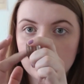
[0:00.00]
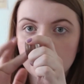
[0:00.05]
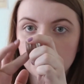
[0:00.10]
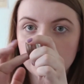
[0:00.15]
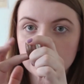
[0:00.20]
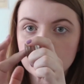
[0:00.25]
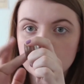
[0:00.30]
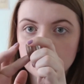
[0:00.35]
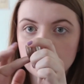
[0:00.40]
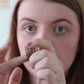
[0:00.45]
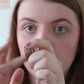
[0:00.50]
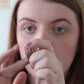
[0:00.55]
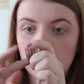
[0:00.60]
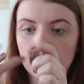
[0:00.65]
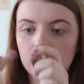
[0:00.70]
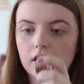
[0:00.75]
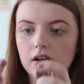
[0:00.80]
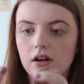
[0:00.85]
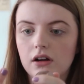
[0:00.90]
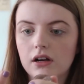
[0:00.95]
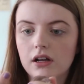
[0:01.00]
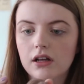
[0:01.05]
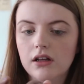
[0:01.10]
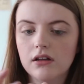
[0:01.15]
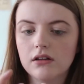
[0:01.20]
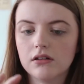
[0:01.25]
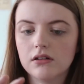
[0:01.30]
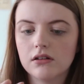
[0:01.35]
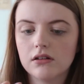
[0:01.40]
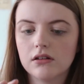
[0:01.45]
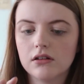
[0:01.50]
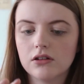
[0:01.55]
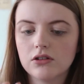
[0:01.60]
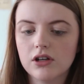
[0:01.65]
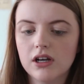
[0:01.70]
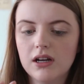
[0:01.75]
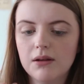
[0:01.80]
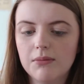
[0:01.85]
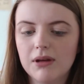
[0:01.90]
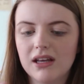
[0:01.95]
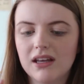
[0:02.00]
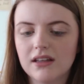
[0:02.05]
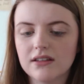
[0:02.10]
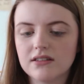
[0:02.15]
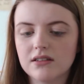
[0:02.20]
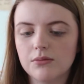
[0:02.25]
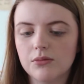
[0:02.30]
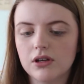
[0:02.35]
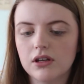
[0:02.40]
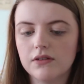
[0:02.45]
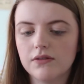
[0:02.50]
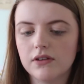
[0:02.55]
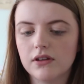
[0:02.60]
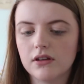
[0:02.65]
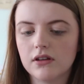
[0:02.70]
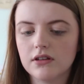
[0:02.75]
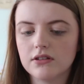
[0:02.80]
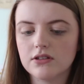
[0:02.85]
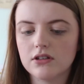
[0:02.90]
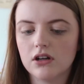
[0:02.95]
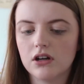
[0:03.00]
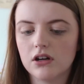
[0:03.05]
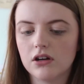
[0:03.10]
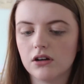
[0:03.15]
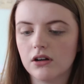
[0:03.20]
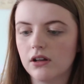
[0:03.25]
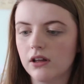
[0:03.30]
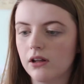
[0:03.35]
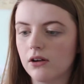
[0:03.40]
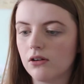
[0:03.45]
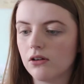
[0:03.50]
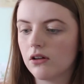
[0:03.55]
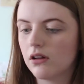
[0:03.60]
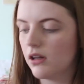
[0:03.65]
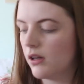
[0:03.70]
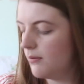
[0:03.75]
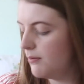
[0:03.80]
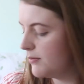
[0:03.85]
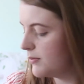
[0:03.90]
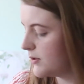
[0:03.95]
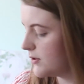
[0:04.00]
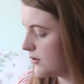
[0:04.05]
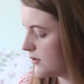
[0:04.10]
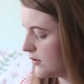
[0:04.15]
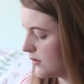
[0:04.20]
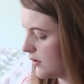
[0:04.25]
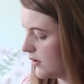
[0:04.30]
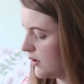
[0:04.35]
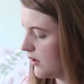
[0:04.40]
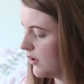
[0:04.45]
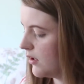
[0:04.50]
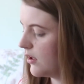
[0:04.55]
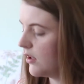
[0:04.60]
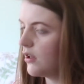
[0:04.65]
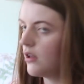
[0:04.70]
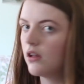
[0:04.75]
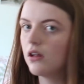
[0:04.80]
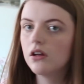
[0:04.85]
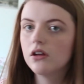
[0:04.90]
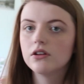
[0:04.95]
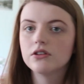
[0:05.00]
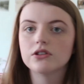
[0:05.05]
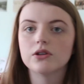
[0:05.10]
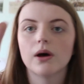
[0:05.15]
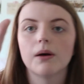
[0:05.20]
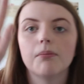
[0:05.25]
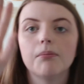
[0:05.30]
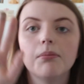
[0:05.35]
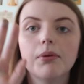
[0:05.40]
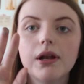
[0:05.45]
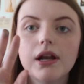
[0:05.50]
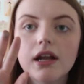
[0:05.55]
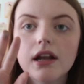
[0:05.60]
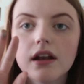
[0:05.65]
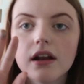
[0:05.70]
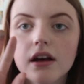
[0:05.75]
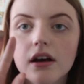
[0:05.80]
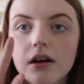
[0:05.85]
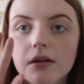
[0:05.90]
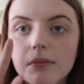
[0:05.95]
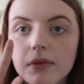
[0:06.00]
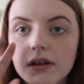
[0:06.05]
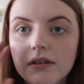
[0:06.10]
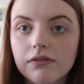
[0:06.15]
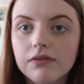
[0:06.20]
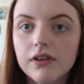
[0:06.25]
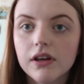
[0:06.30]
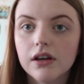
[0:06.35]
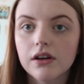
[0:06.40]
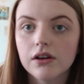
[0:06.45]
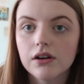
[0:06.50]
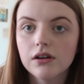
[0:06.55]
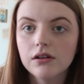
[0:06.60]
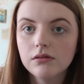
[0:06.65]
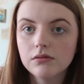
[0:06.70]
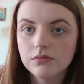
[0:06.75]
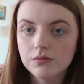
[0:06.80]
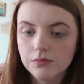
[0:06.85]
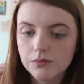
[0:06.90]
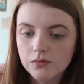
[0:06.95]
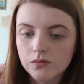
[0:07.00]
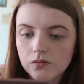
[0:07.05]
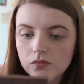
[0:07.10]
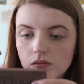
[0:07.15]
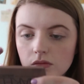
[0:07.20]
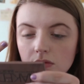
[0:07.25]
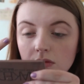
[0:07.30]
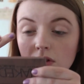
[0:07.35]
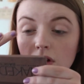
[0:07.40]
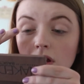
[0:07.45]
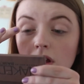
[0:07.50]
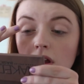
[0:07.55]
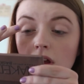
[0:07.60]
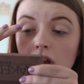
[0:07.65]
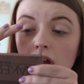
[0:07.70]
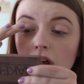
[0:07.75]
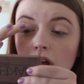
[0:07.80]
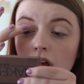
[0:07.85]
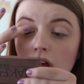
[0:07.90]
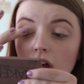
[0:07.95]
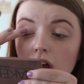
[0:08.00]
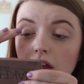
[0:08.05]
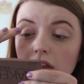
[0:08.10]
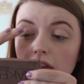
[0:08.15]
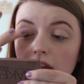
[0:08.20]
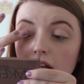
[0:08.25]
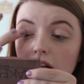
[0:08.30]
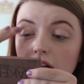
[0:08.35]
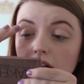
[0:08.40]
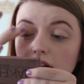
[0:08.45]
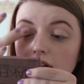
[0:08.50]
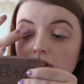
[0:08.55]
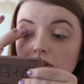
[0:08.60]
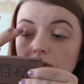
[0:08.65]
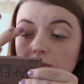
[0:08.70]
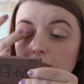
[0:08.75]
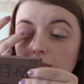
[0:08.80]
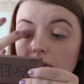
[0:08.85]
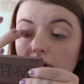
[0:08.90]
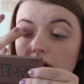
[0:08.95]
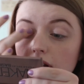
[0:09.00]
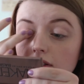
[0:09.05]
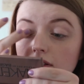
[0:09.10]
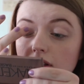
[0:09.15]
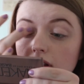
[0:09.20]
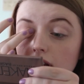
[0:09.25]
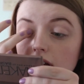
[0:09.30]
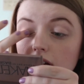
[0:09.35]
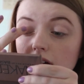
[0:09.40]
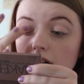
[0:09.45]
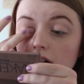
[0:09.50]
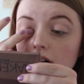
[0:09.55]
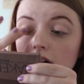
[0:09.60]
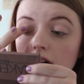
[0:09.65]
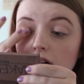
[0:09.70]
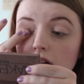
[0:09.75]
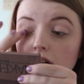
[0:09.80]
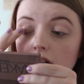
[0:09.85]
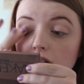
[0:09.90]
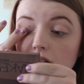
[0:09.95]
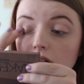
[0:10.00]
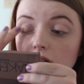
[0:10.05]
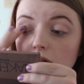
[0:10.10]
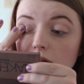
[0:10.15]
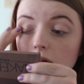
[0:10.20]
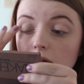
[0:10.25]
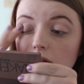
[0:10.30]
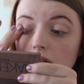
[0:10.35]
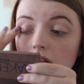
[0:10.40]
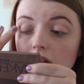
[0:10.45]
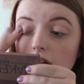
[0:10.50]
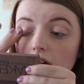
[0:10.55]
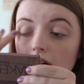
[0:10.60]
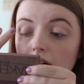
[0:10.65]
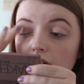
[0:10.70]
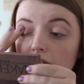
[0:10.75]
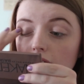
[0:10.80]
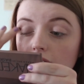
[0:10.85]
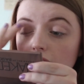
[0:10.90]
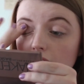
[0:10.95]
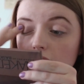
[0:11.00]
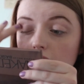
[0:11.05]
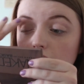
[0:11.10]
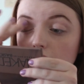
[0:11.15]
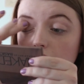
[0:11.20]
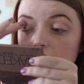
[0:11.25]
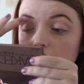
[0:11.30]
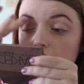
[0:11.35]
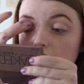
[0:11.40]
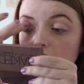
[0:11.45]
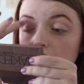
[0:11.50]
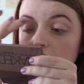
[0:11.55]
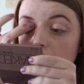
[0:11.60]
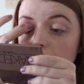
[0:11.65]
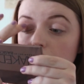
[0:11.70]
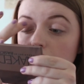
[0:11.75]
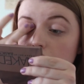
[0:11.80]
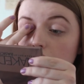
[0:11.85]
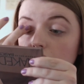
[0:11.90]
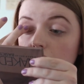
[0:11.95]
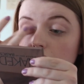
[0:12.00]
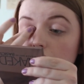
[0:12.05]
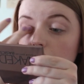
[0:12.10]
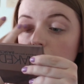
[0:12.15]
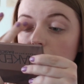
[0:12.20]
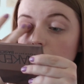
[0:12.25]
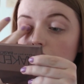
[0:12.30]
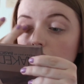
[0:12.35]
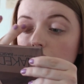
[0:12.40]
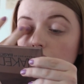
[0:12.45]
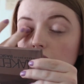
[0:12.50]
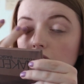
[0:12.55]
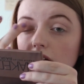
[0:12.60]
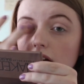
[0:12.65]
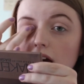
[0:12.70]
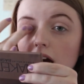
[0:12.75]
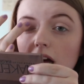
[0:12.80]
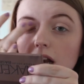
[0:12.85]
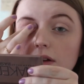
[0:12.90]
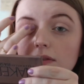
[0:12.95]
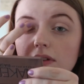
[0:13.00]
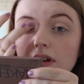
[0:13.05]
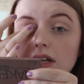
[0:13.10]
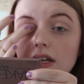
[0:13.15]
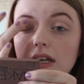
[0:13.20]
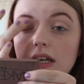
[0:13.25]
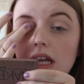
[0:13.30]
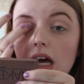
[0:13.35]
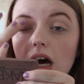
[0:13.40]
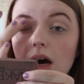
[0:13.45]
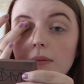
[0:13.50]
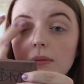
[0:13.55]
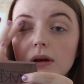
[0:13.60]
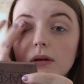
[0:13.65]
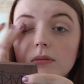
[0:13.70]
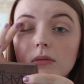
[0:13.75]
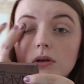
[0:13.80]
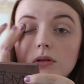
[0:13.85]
put some product on it, try to make it somewhat even because there are glitter clumps. So I put it on my finger and then I just press it onto the eyelid, kind of in a dabbing